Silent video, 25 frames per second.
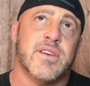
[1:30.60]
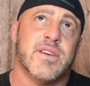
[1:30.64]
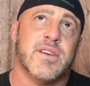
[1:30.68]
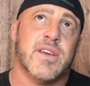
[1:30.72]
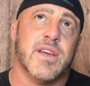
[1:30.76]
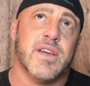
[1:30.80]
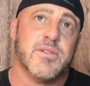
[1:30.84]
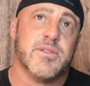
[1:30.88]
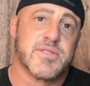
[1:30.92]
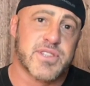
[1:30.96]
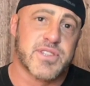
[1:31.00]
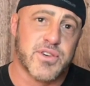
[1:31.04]

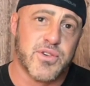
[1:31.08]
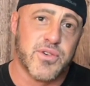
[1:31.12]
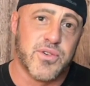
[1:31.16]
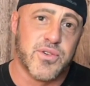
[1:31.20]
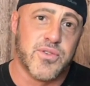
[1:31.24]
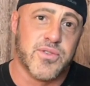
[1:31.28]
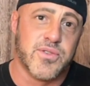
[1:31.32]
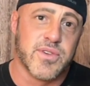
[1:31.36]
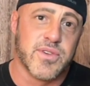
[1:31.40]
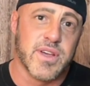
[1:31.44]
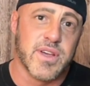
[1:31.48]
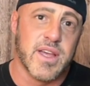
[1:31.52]
it was
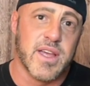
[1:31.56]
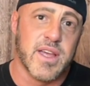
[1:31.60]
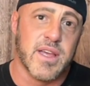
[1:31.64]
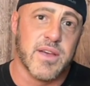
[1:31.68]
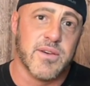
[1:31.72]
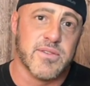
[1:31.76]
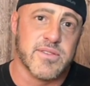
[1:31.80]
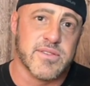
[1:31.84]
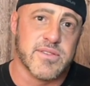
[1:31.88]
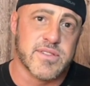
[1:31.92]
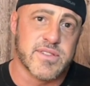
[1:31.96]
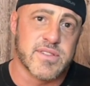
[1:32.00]
cool. It, it
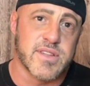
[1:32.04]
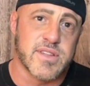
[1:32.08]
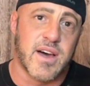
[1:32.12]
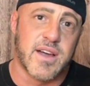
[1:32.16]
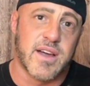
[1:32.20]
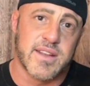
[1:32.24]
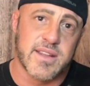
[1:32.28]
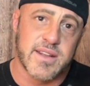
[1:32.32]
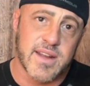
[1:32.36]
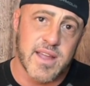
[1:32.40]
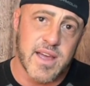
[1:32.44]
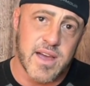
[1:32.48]
was
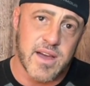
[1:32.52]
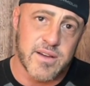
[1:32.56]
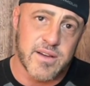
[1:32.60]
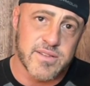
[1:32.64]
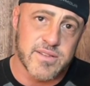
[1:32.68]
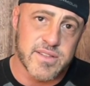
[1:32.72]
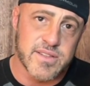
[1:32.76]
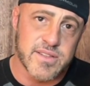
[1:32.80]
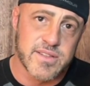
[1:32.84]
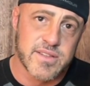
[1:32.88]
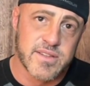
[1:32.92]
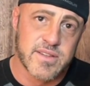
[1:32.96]

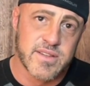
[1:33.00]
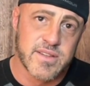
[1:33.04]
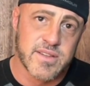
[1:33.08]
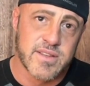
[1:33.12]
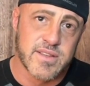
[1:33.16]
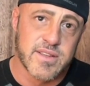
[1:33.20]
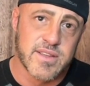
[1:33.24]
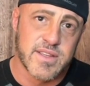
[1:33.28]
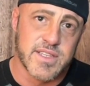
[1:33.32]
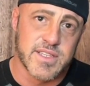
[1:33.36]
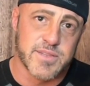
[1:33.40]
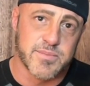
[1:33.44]
unannounced.
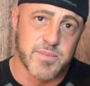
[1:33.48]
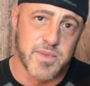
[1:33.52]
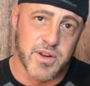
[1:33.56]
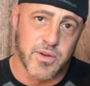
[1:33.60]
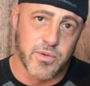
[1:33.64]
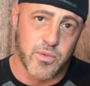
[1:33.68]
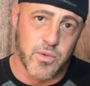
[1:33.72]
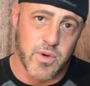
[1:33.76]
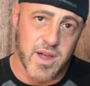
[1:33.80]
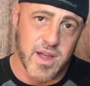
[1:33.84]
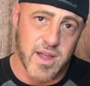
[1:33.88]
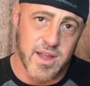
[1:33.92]
He's been
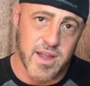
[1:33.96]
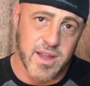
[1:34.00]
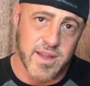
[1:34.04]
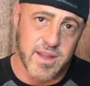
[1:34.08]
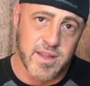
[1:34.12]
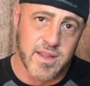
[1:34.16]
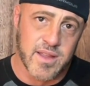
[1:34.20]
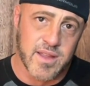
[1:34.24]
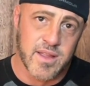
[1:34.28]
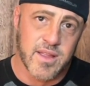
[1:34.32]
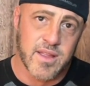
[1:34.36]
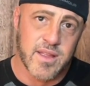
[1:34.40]

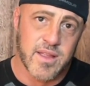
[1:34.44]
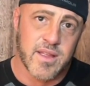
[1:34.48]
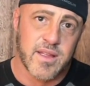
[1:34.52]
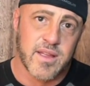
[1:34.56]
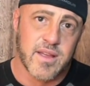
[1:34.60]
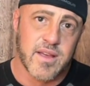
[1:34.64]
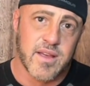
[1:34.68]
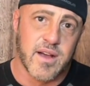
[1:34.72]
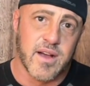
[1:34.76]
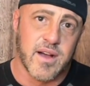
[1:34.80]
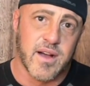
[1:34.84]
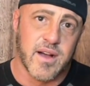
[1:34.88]
away.
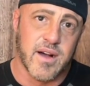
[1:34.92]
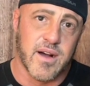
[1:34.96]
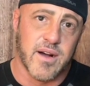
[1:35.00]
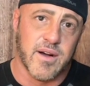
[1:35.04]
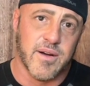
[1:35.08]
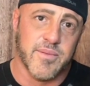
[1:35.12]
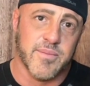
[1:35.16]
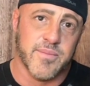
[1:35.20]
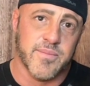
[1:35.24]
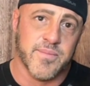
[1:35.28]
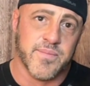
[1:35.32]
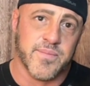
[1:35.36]

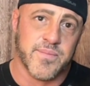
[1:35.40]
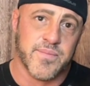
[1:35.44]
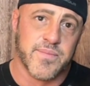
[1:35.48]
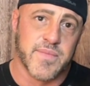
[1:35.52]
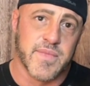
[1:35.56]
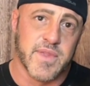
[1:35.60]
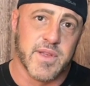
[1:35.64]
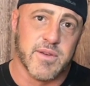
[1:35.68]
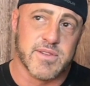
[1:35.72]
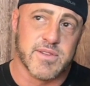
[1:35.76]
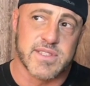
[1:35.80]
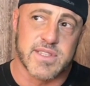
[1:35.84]
Um,
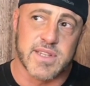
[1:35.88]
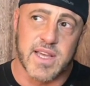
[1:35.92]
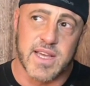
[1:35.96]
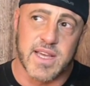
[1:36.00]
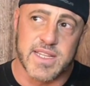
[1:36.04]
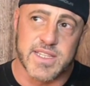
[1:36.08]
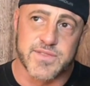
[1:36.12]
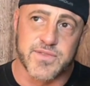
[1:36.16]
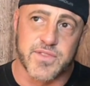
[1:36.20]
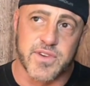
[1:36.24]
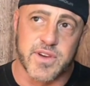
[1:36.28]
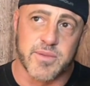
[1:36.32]
it was
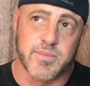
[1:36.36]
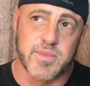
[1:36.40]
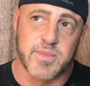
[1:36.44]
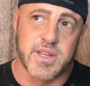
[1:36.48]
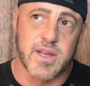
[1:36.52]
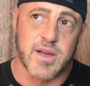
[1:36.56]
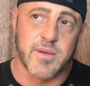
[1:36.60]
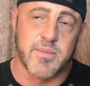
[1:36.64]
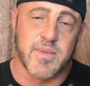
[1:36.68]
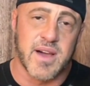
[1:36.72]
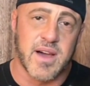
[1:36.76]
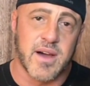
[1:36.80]
nice for him to
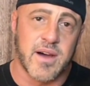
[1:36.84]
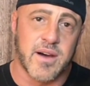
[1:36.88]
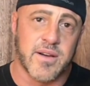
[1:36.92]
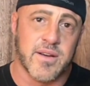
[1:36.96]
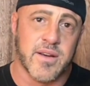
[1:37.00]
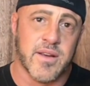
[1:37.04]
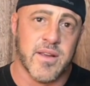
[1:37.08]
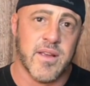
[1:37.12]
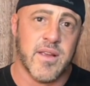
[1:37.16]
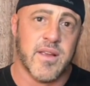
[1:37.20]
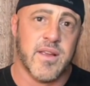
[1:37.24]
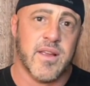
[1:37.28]
come
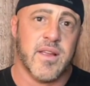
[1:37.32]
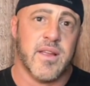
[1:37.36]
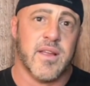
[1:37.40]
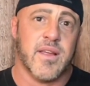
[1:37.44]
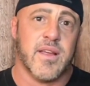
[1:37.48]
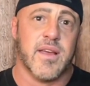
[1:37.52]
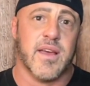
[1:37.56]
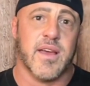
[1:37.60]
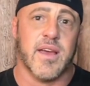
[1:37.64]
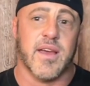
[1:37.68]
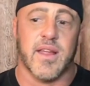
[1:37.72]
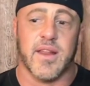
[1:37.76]
out
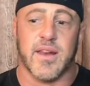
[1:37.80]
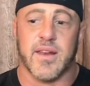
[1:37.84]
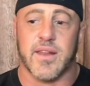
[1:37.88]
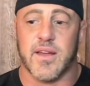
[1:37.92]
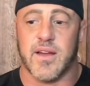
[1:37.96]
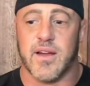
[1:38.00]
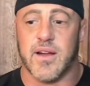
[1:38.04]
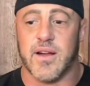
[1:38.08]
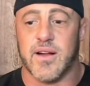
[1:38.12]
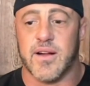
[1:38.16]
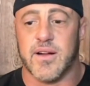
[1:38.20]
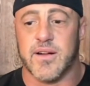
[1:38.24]
and,
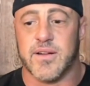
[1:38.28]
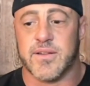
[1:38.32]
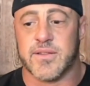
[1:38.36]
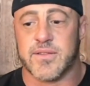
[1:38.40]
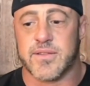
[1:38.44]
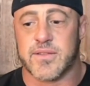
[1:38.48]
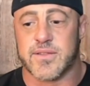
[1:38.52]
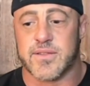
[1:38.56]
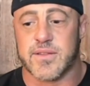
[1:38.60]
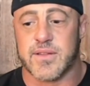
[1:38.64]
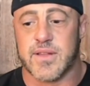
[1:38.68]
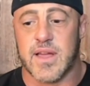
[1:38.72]
uh,
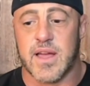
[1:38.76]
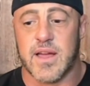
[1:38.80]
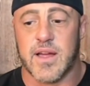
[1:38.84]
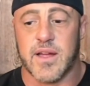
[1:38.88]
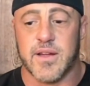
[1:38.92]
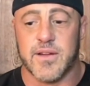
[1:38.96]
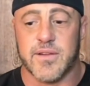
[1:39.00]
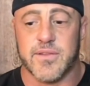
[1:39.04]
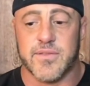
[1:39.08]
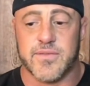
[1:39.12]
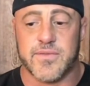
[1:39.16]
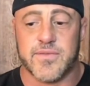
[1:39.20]

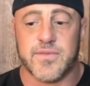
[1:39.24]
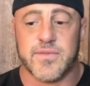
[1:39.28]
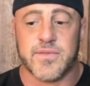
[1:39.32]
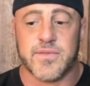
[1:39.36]
have,